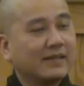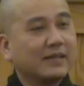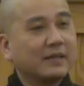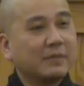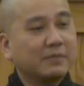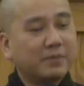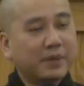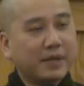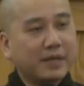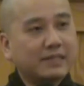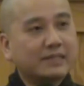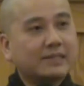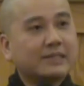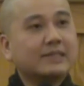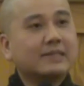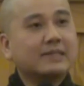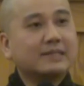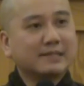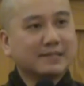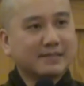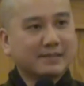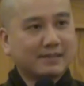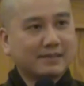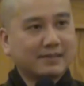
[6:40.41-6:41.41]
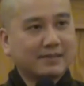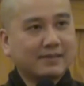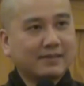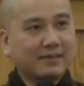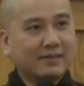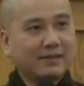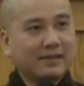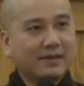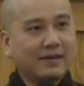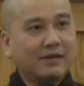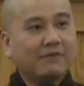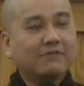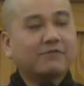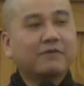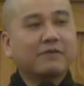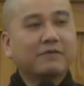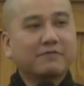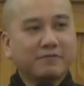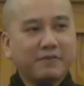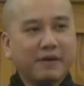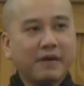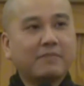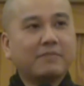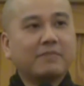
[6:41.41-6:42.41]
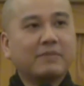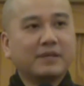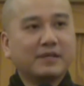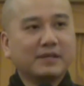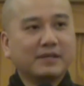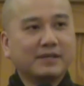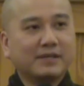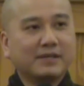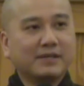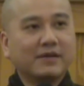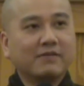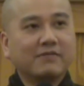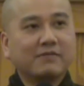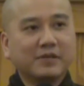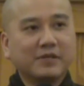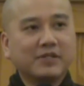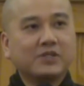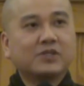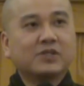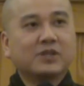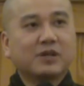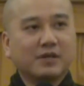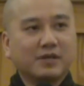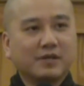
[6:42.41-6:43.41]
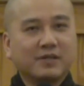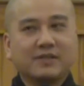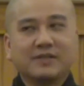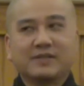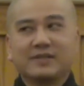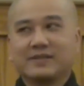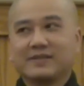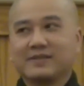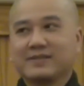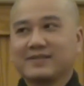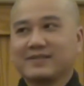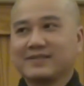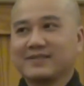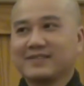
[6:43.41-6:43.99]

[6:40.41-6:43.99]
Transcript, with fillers: the presence of the family, of each other.